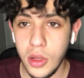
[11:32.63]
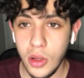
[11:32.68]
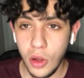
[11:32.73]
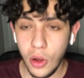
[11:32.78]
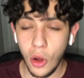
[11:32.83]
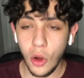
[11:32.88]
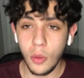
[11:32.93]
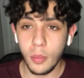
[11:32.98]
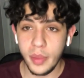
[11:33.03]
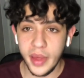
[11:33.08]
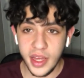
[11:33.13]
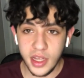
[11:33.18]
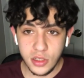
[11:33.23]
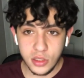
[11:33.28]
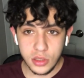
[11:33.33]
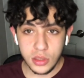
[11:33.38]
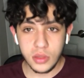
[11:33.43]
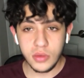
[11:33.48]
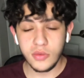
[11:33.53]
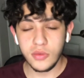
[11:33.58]

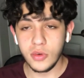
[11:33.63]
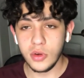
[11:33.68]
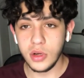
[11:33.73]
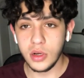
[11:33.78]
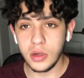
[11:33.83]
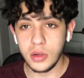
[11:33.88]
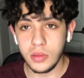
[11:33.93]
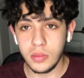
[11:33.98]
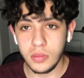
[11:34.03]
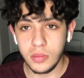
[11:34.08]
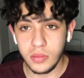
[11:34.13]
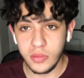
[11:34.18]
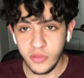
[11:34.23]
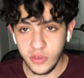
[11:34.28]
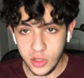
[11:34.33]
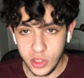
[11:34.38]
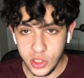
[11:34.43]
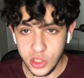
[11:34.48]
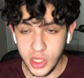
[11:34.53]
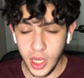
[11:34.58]
homepage for
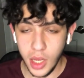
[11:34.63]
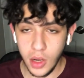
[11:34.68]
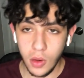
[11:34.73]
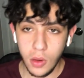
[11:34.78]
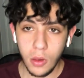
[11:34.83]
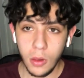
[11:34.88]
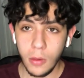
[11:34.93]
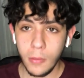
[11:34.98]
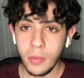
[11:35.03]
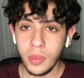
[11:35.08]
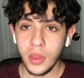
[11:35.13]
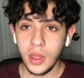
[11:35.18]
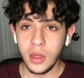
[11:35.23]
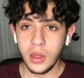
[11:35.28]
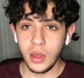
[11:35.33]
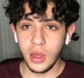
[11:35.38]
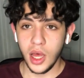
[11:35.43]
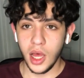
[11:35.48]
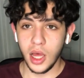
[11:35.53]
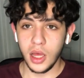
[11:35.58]
this channel,
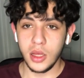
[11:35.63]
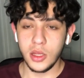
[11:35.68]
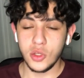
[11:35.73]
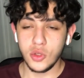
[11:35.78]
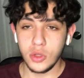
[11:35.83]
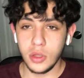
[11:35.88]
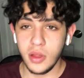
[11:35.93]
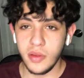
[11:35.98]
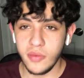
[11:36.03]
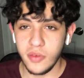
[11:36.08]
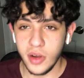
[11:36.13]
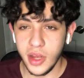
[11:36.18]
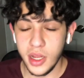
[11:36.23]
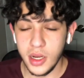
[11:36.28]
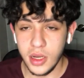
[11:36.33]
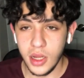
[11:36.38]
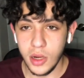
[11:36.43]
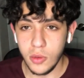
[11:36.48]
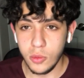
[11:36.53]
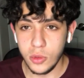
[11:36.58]
it's with a friend,
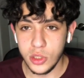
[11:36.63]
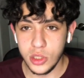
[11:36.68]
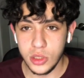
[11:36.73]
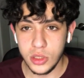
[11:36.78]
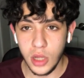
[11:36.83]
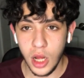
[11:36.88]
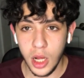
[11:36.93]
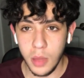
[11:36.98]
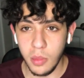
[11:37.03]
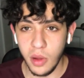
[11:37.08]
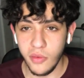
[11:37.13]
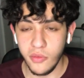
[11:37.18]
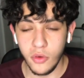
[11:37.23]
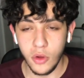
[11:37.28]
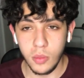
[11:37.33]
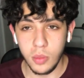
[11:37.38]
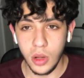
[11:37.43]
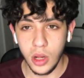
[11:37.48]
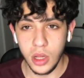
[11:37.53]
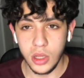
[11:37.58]
and we just talk about
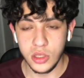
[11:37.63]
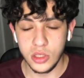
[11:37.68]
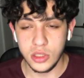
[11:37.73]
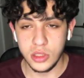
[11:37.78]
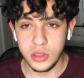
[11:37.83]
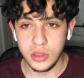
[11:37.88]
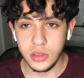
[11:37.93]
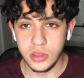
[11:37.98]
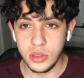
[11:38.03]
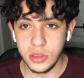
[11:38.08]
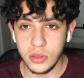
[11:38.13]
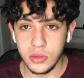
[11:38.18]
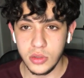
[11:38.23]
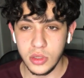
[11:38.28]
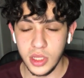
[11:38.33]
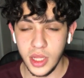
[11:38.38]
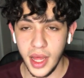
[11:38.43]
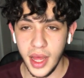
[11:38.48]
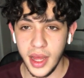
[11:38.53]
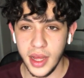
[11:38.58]
football. Just
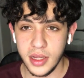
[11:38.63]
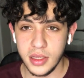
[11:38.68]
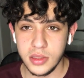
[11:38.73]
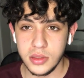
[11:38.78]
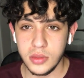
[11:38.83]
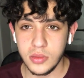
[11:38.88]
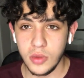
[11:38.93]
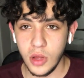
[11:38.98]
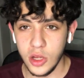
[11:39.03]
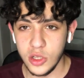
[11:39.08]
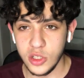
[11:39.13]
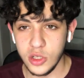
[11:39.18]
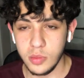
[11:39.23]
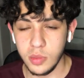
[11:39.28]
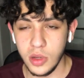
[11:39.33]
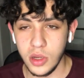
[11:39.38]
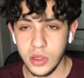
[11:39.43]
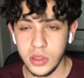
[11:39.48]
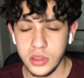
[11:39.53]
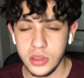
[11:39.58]
relax. Also
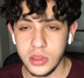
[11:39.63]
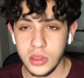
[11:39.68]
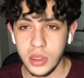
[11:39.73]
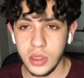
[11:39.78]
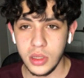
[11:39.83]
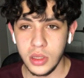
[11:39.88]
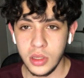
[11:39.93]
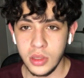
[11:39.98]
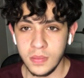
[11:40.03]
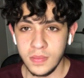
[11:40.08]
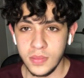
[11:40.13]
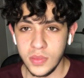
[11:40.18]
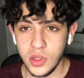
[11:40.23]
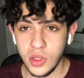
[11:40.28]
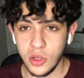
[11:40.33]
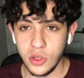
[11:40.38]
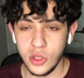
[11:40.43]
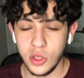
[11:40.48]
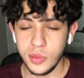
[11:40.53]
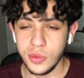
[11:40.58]
post
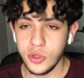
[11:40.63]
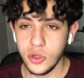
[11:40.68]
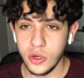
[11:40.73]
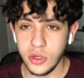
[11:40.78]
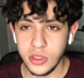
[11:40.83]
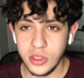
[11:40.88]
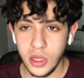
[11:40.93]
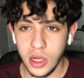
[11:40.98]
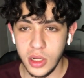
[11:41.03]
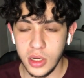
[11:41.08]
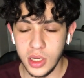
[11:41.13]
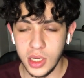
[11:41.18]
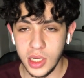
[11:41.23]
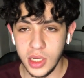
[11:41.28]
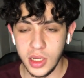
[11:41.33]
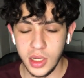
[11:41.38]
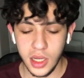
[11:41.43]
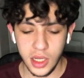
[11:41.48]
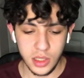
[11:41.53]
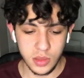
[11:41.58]
YouTube shorts on it,
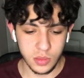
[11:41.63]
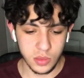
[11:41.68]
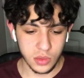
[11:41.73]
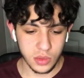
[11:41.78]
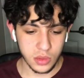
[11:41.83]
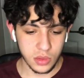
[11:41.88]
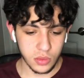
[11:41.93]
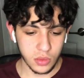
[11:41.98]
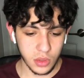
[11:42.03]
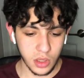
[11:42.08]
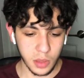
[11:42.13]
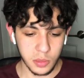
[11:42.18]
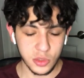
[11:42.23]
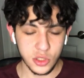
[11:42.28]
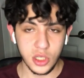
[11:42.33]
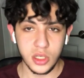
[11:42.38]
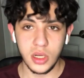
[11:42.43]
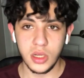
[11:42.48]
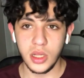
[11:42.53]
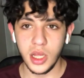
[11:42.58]
and I'm just
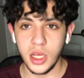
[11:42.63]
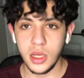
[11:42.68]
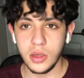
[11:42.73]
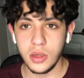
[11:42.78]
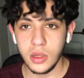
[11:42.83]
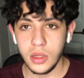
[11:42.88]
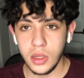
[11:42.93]
trying to like